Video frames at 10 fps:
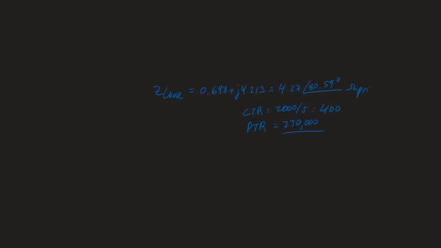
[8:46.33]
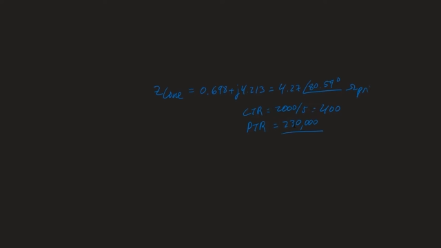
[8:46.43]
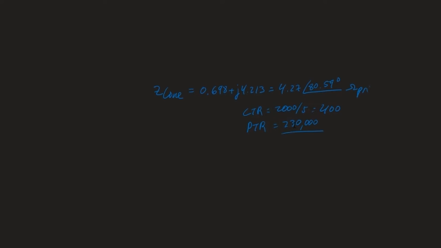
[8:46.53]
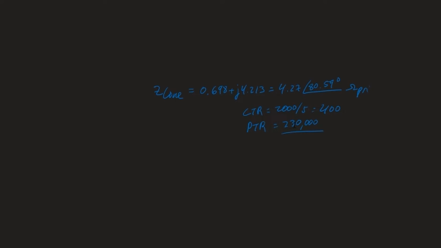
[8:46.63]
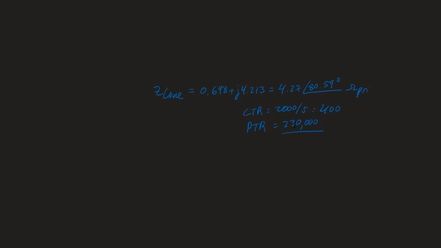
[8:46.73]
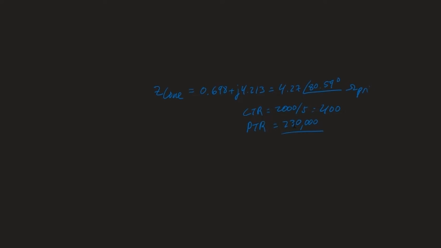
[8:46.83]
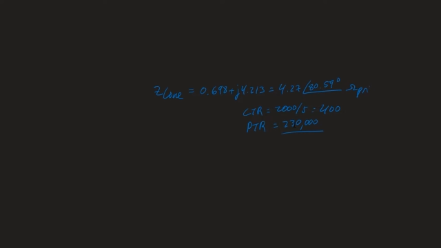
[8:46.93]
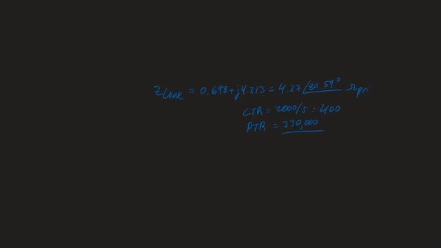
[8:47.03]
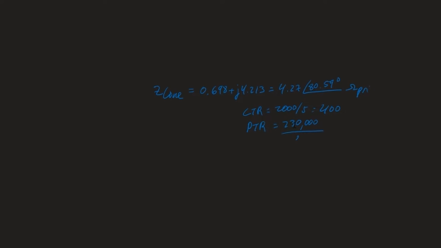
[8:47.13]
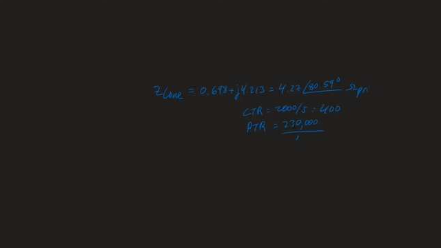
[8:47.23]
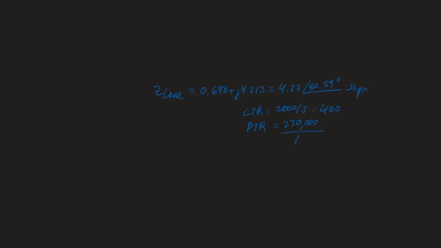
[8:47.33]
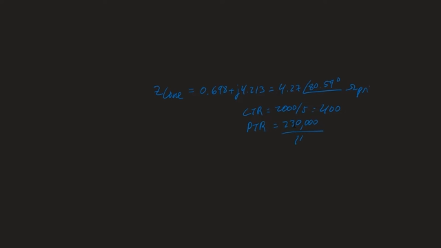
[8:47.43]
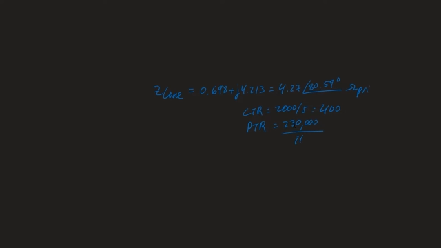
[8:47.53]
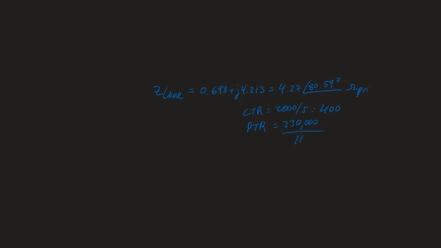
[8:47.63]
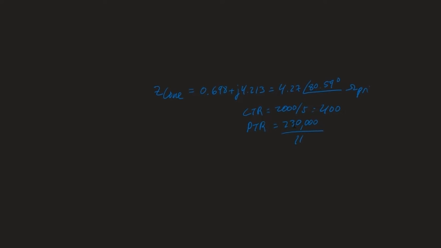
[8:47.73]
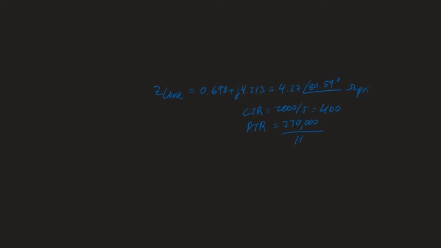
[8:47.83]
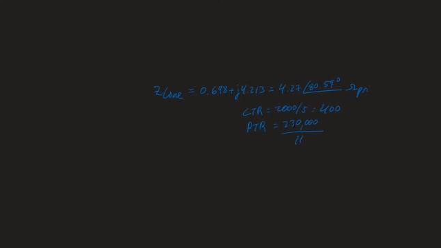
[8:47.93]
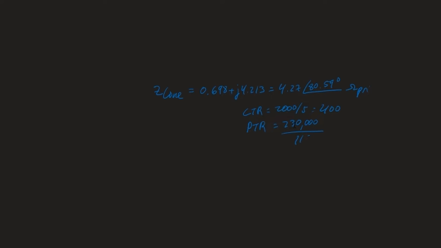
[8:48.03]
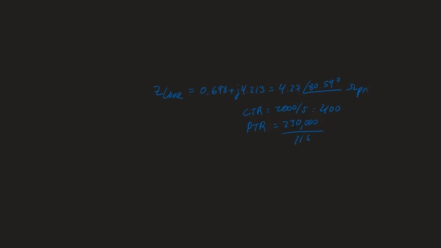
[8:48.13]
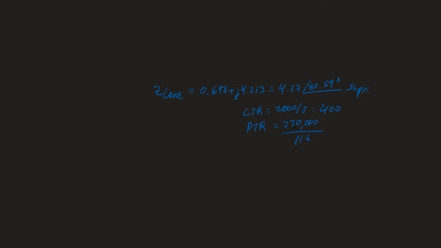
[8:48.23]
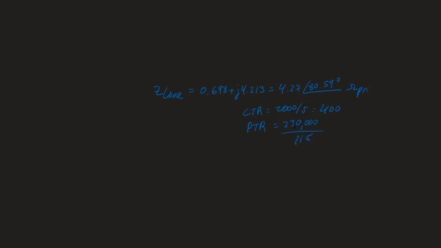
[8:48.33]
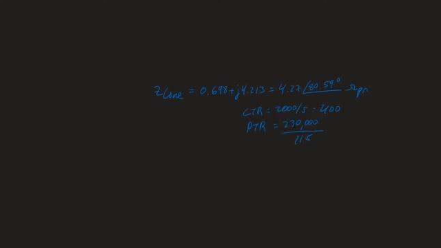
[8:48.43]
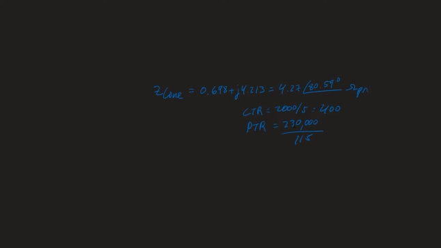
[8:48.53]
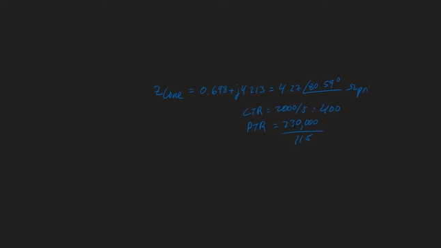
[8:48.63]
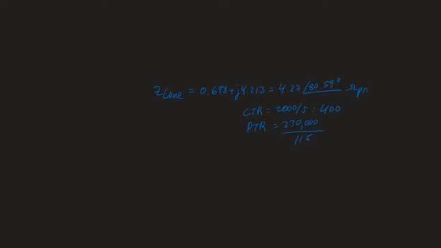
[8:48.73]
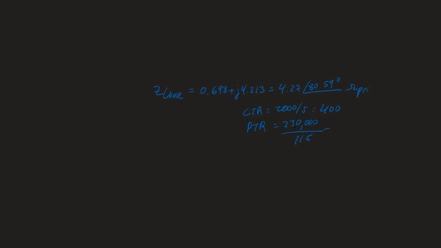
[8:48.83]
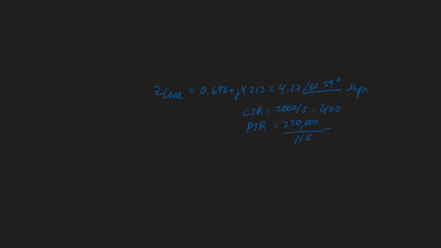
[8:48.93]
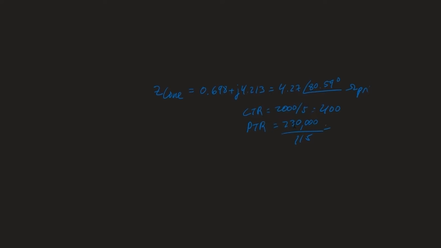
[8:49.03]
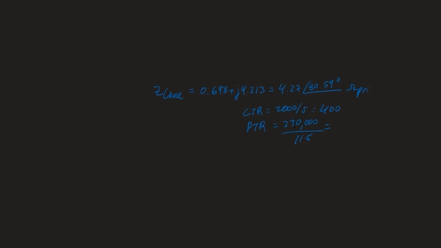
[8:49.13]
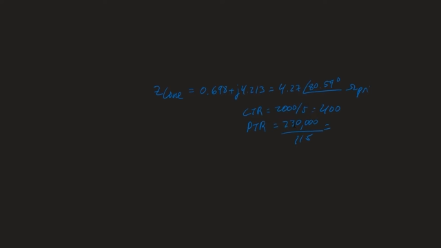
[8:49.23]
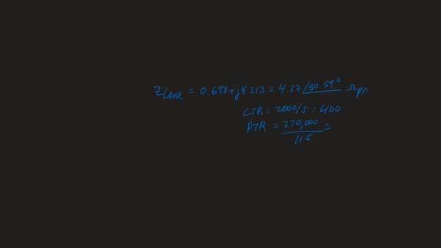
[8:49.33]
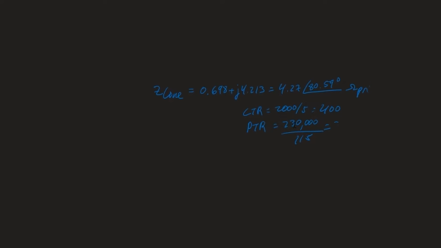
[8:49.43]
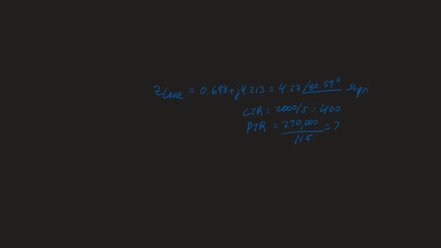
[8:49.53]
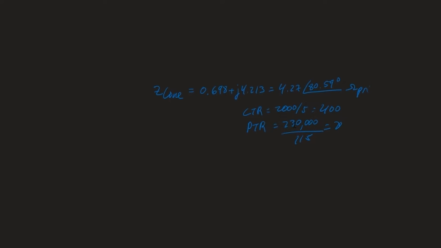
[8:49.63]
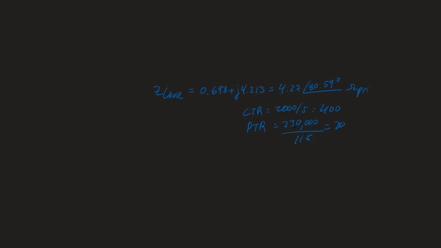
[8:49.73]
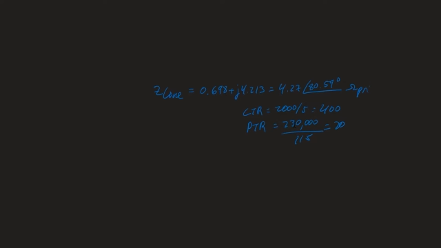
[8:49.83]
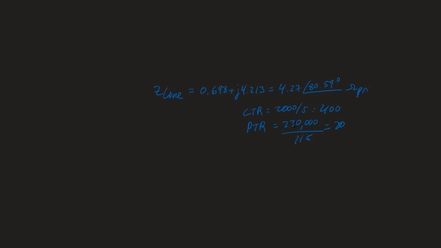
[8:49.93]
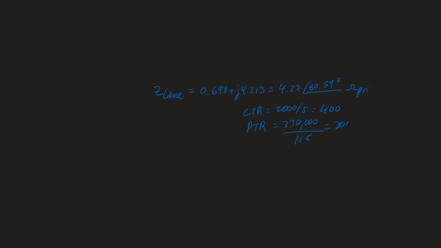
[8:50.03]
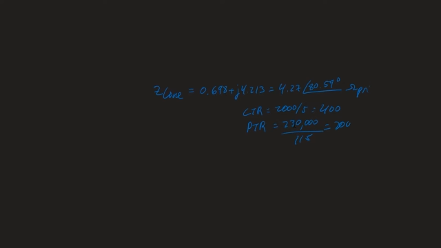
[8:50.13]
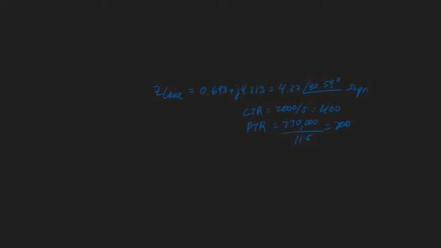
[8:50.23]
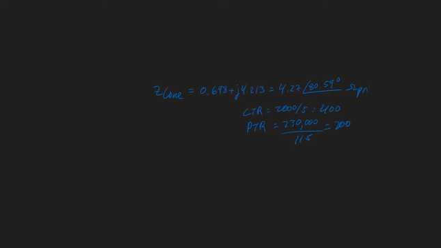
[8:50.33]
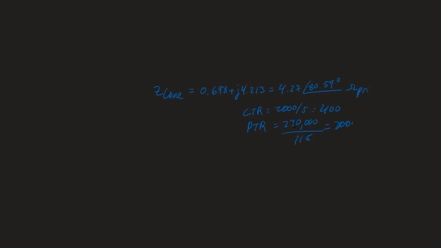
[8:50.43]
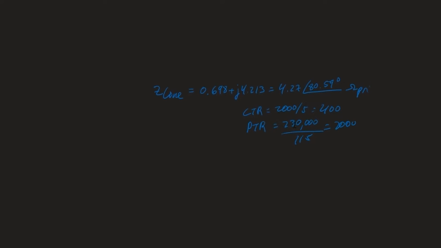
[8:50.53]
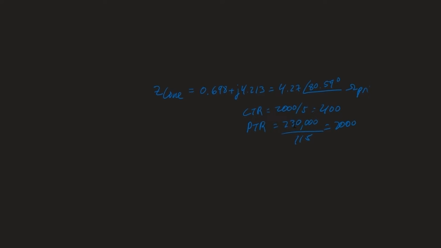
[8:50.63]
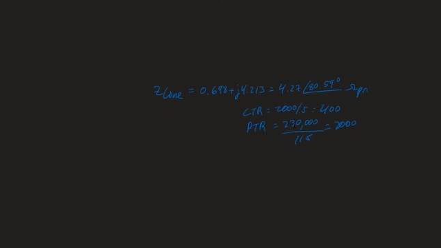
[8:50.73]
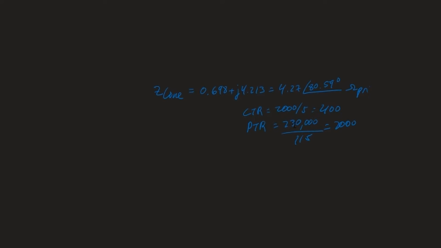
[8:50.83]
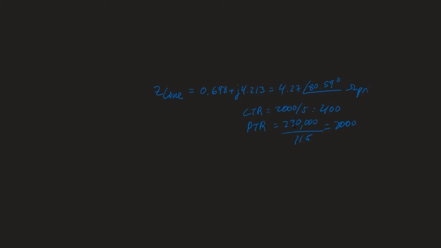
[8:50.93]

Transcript: Nobody's mouth can be seen.